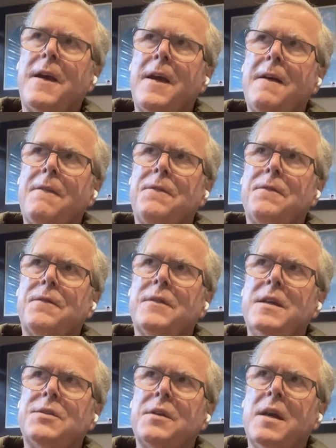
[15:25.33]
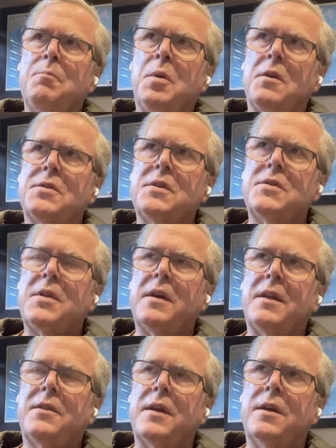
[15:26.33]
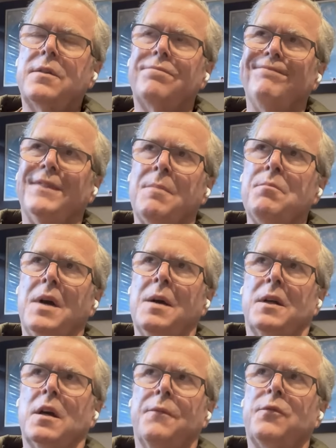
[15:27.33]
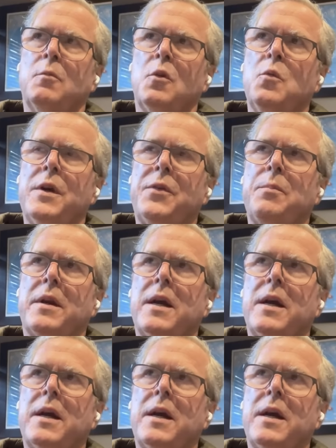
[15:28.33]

have these impulses that I think I'm uncomfortable with,